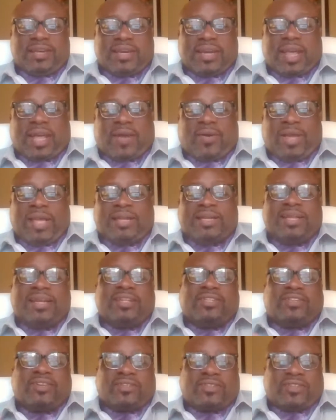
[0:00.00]
Now, and
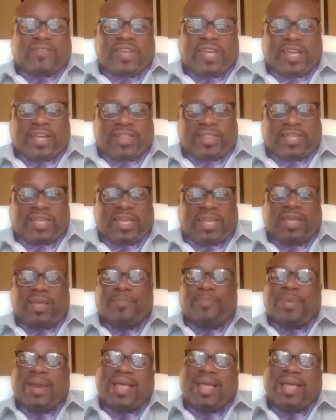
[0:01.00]
then in terms of
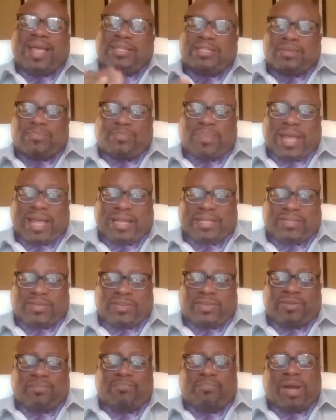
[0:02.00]
healthcare, Blacks are at
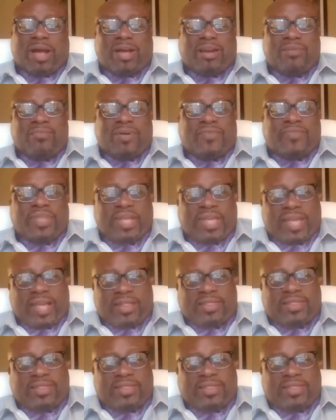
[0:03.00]
the bottom of the